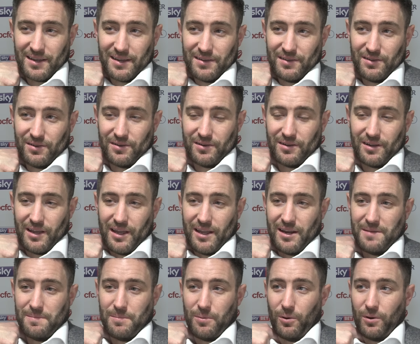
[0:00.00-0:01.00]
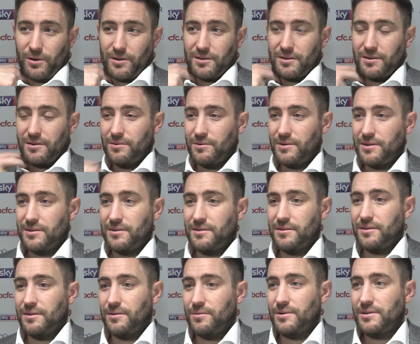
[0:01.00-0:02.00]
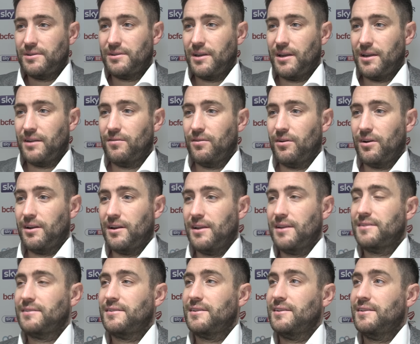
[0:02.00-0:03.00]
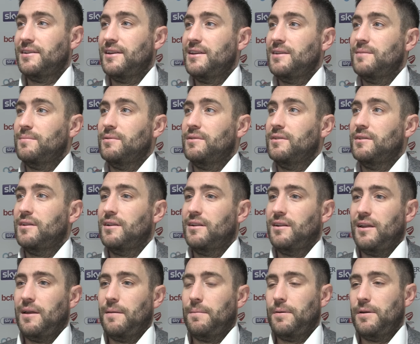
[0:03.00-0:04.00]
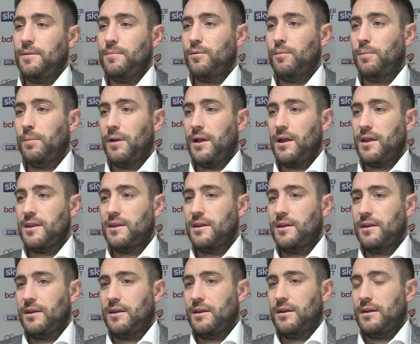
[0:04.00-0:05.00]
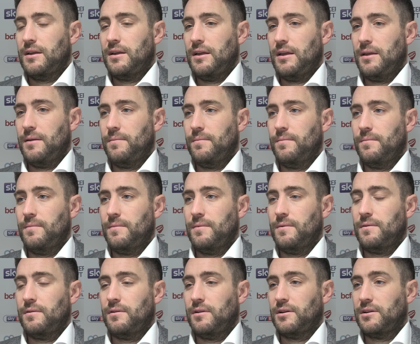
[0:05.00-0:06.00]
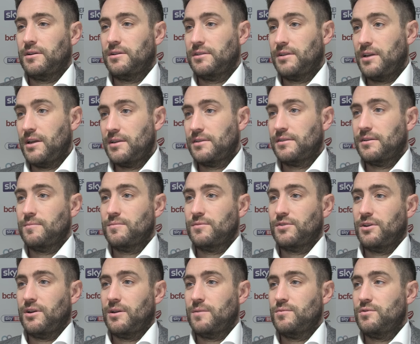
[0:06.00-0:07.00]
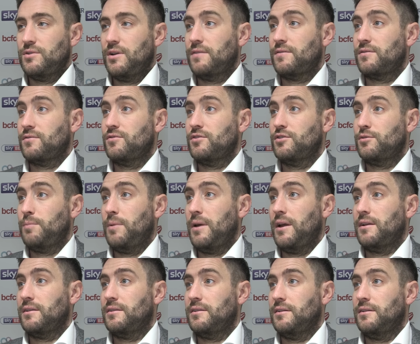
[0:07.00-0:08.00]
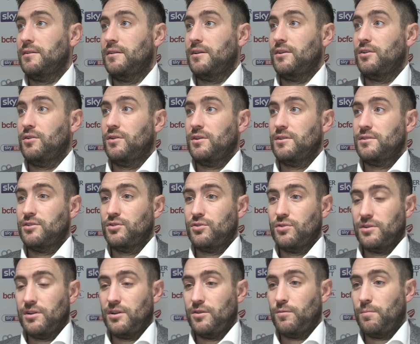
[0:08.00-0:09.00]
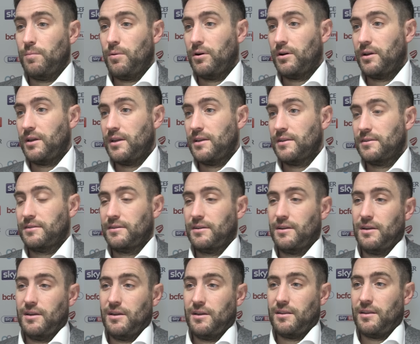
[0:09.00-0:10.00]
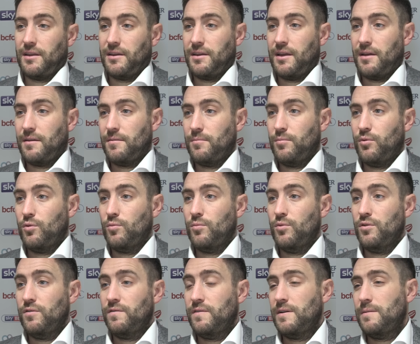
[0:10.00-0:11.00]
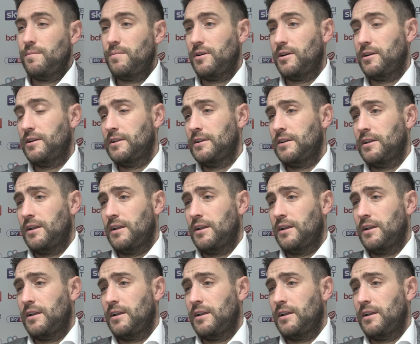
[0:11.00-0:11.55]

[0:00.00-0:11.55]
Not at any point do we say, right, let's sit deep and let people play. Like I say, sometimes you have to respect that they got into good little pockets, they kept the ball moving. But